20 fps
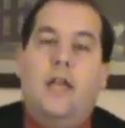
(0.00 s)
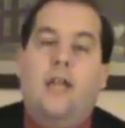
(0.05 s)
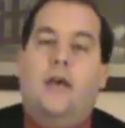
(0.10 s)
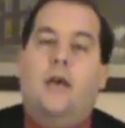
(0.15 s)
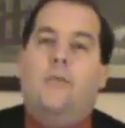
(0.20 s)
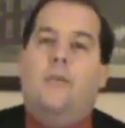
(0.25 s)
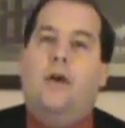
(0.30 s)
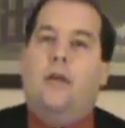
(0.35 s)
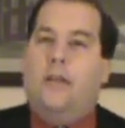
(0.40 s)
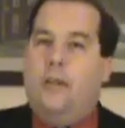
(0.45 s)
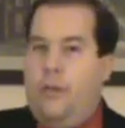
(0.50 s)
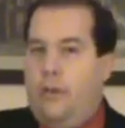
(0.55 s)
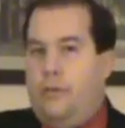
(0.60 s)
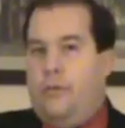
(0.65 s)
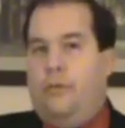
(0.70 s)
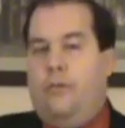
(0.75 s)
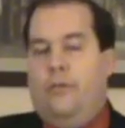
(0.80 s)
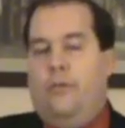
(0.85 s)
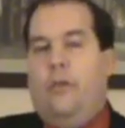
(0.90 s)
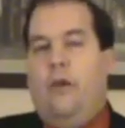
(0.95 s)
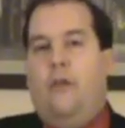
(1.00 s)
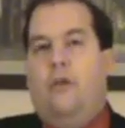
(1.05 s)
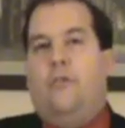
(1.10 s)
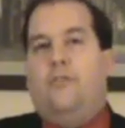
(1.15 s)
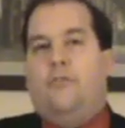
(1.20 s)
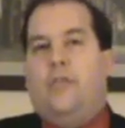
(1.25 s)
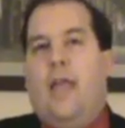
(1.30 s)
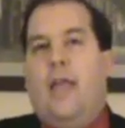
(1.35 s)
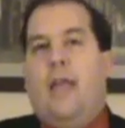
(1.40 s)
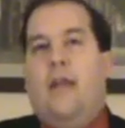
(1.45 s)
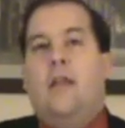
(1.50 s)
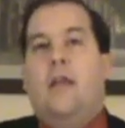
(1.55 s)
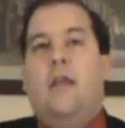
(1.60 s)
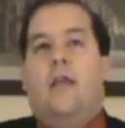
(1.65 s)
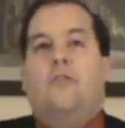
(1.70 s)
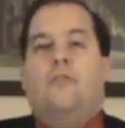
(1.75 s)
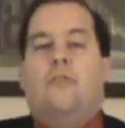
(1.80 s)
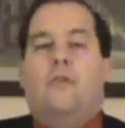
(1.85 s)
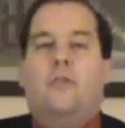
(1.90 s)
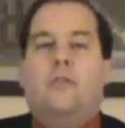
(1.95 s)
Uh, what you, you understand?
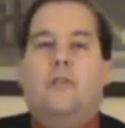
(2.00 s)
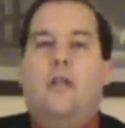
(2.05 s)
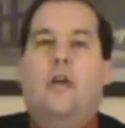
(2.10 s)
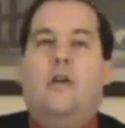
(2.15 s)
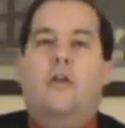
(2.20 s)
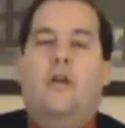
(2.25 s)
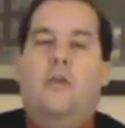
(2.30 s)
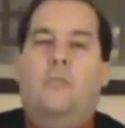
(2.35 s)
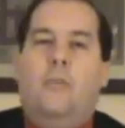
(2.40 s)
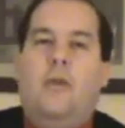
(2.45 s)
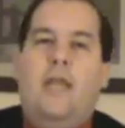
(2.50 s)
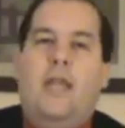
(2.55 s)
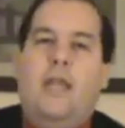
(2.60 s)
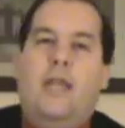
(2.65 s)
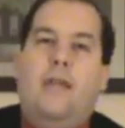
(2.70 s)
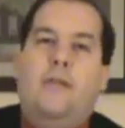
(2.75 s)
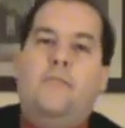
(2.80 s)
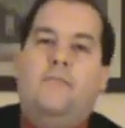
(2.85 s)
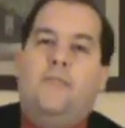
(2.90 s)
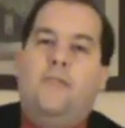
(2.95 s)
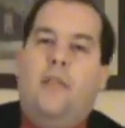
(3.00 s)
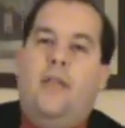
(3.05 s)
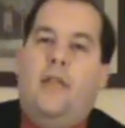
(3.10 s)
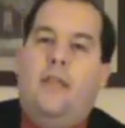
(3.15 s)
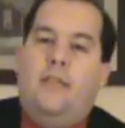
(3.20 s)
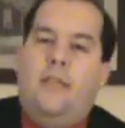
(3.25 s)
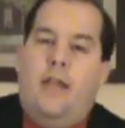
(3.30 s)
So it's not going to be uh,